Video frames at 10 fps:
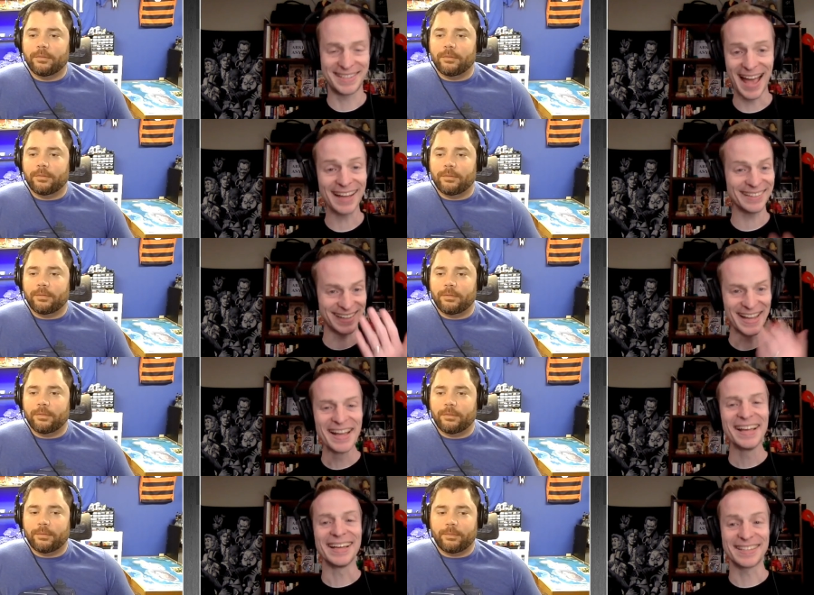Speaker 1: exactly,
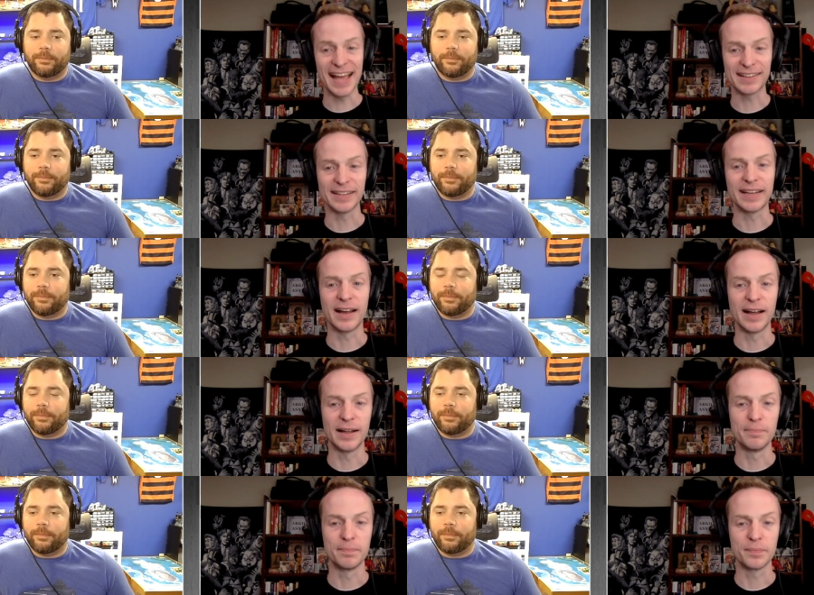exactly.
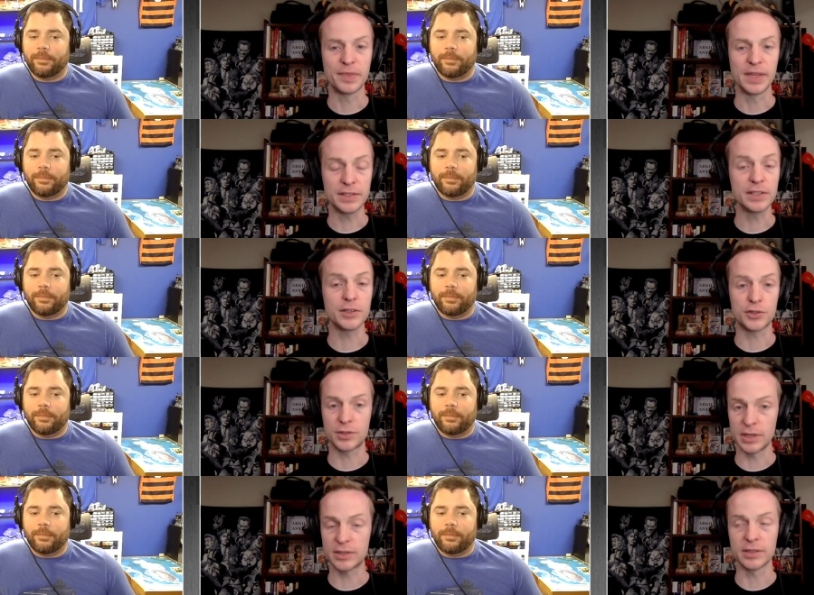Um, this is a
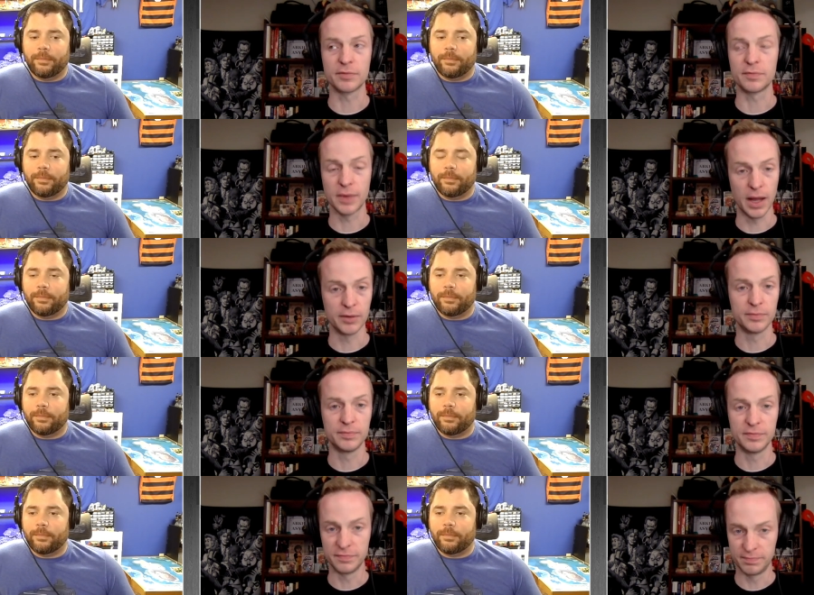this is a, a
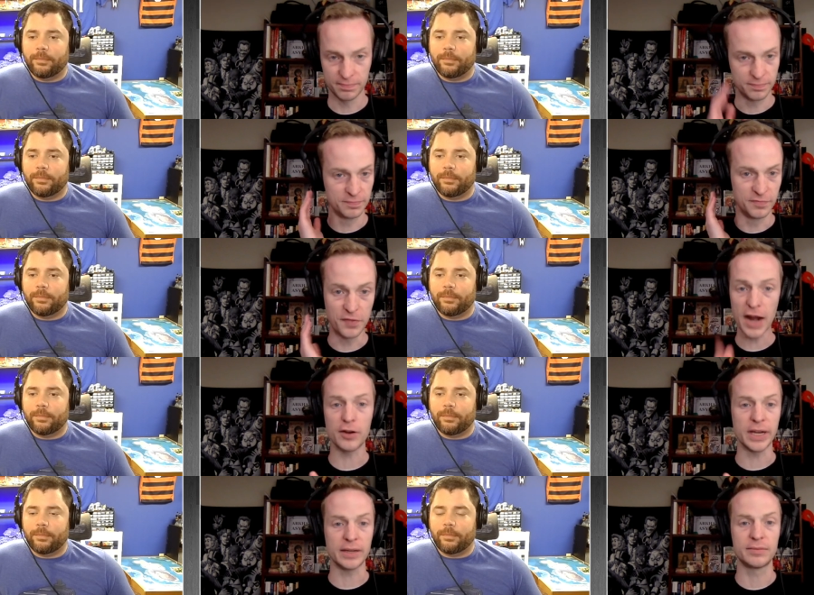
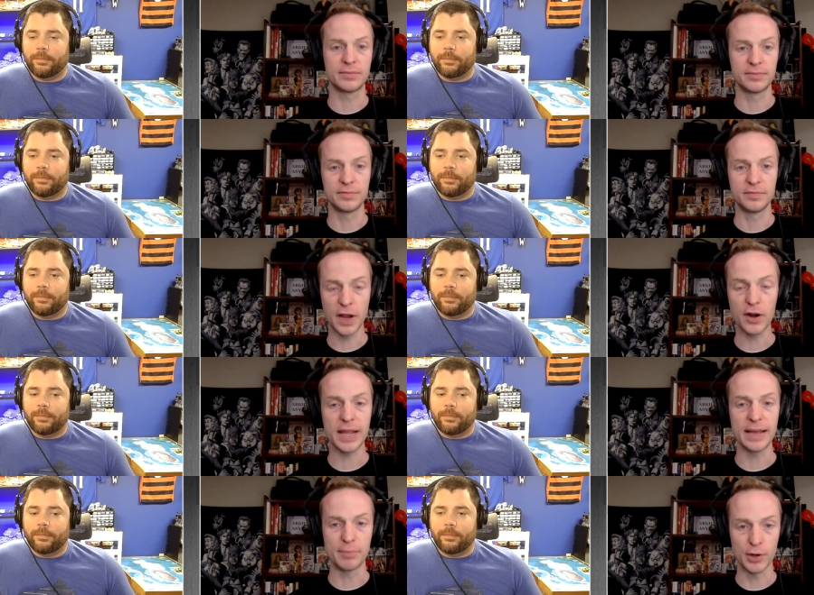very
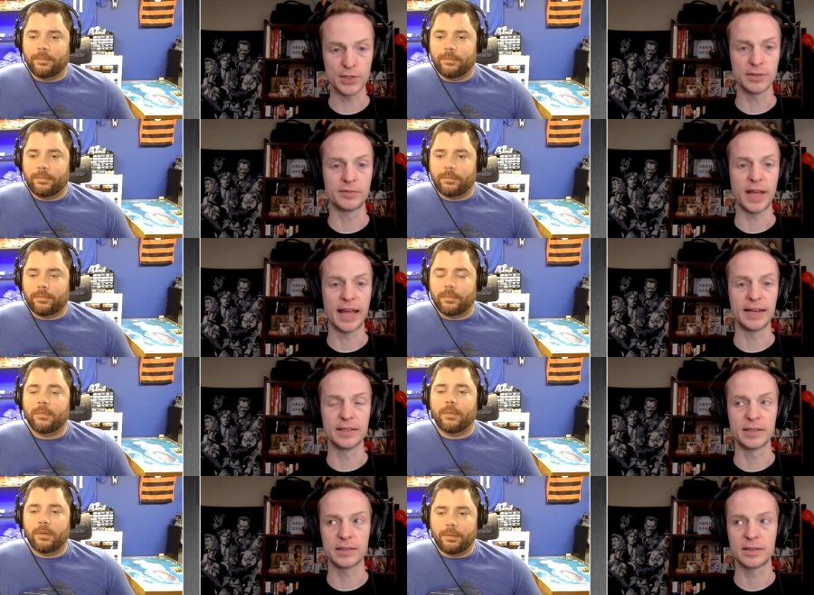very immersive
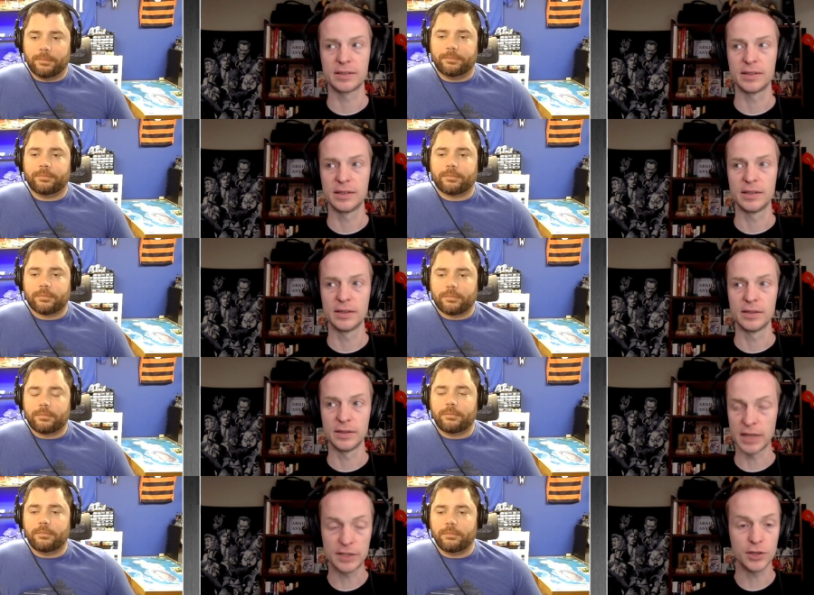and
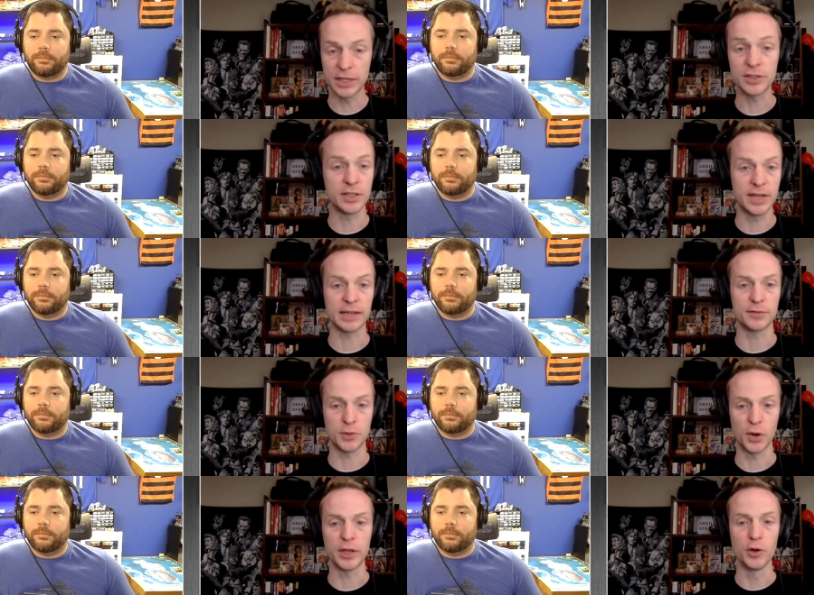it's it's a detective
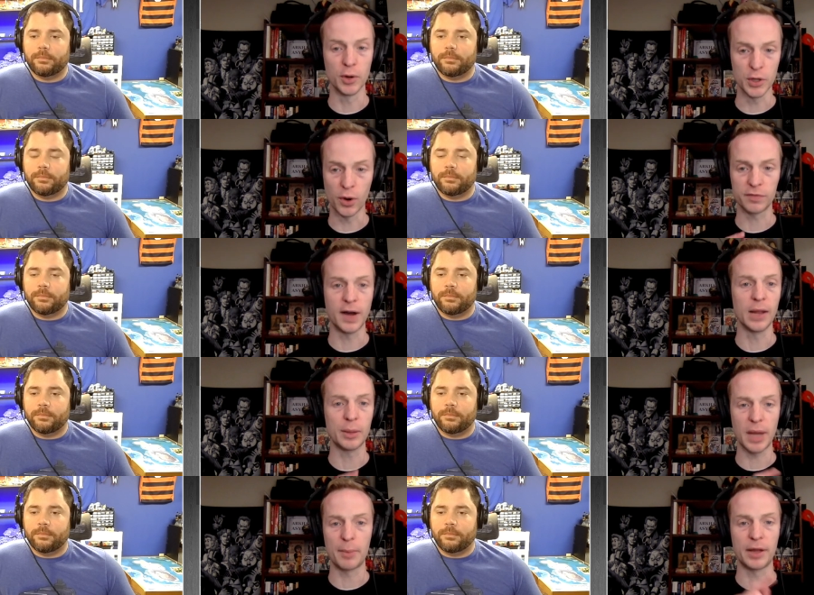story. You you are
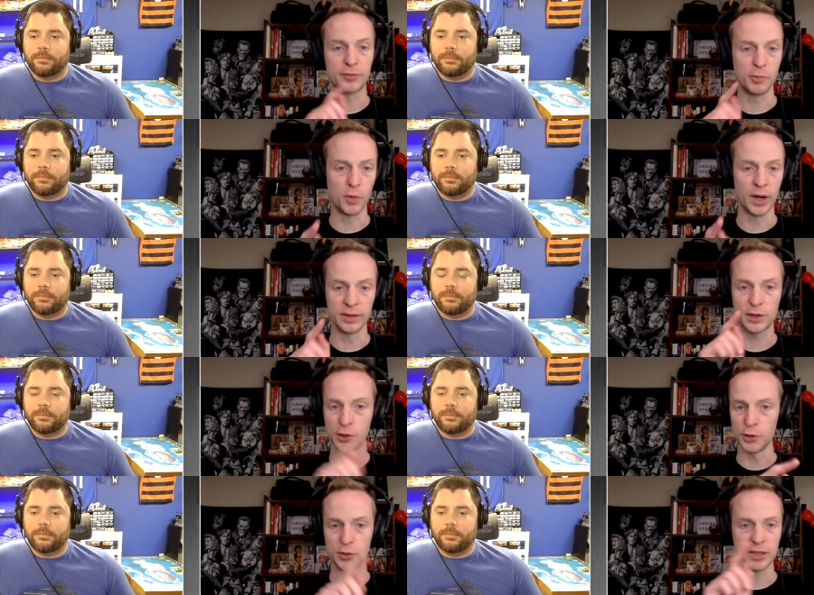following Batman from one
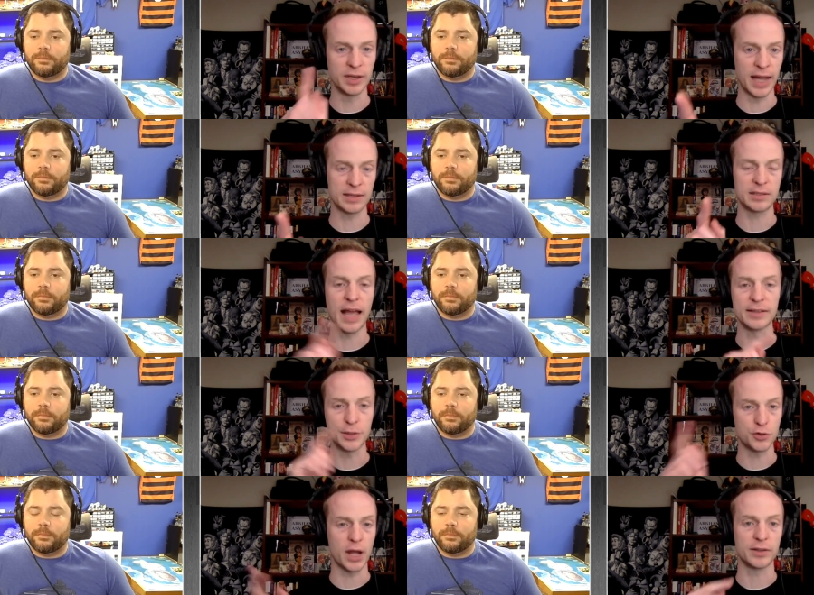clue to the next as
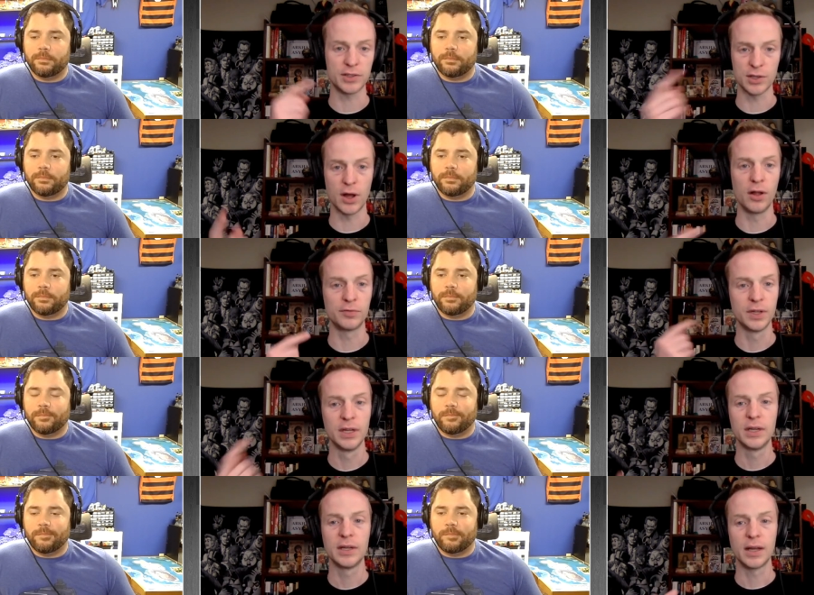he's trying to solve
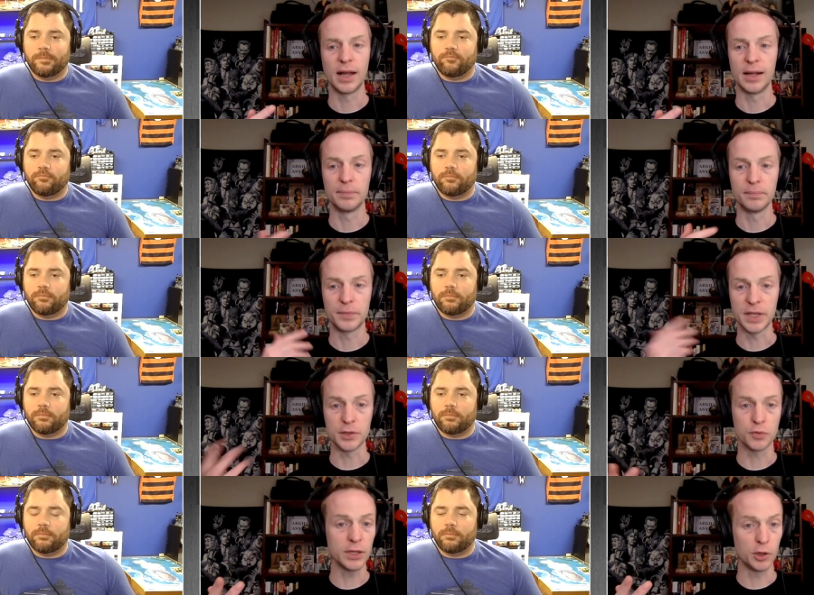um,
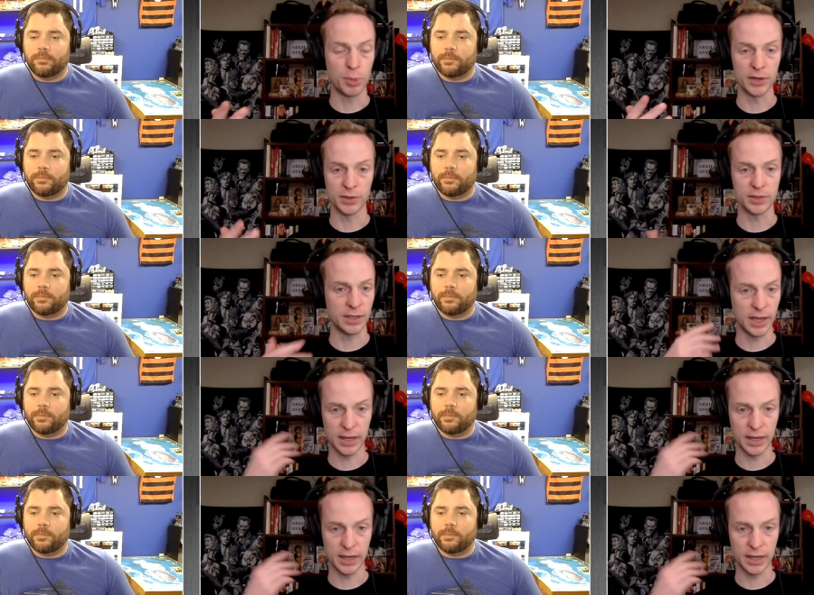these Riddler puzzles and